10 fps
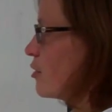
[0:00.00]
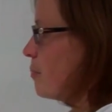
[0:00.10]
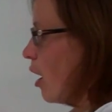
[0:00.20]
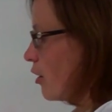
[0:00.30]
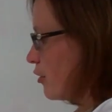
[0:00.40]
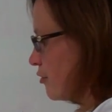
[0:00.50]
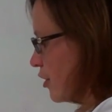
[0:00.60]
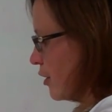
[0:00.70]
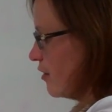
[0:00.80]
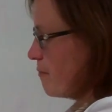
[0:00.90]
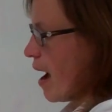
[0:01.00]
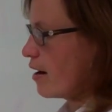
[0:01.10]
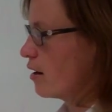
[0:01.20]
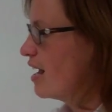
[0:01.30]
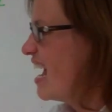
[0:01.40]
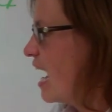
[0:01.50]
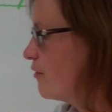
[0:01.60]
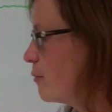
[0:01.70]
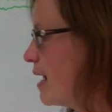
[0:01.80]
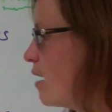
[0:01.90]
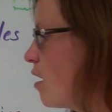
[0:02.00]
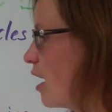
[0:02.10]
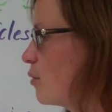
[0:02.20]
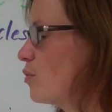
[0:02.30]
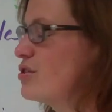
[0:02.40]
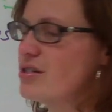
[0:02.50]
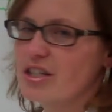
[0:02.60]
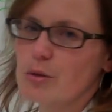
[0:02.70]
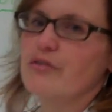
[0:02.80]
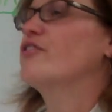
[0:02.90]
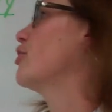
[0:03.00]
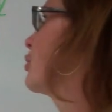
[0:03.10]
the particle theory of matter. And from now on, we're just going to refer